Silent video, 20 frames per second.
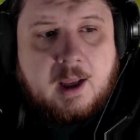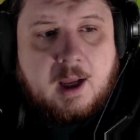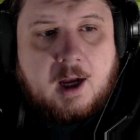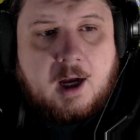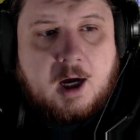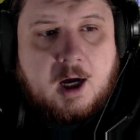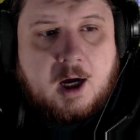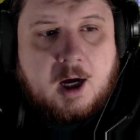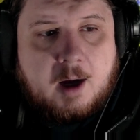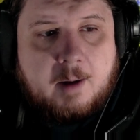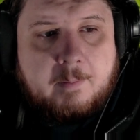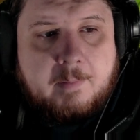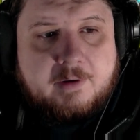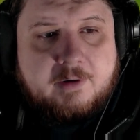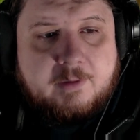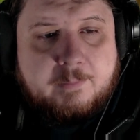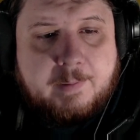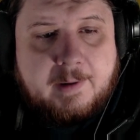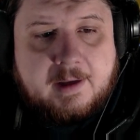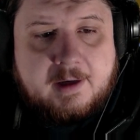
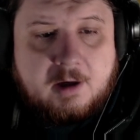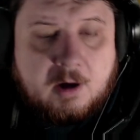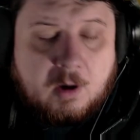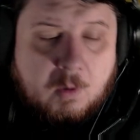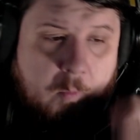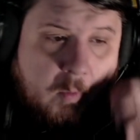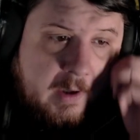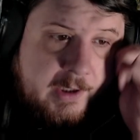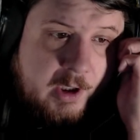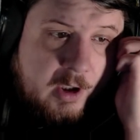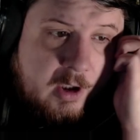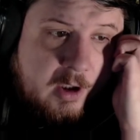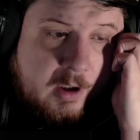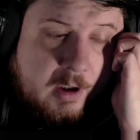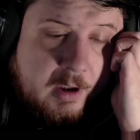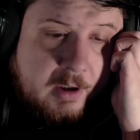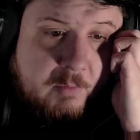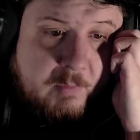Depending on what your